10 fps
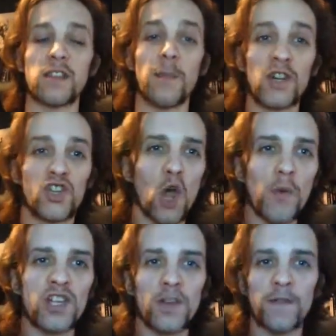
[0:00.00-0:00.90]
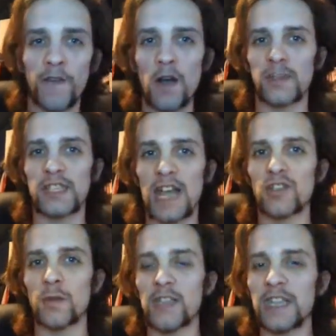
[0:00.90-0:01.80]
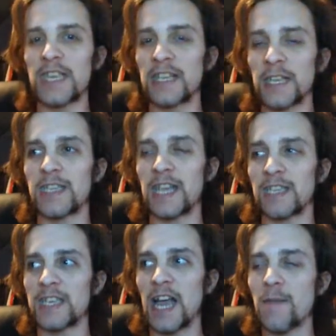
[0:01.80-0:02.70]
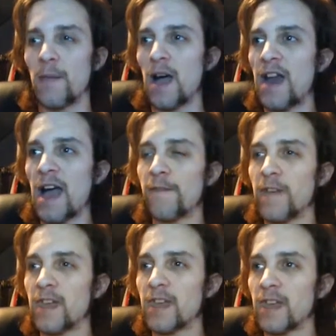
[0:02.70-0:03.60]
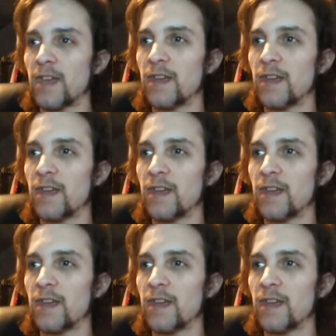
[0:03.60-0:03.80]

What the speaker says: the majority of the film stands up to the test of time, and I think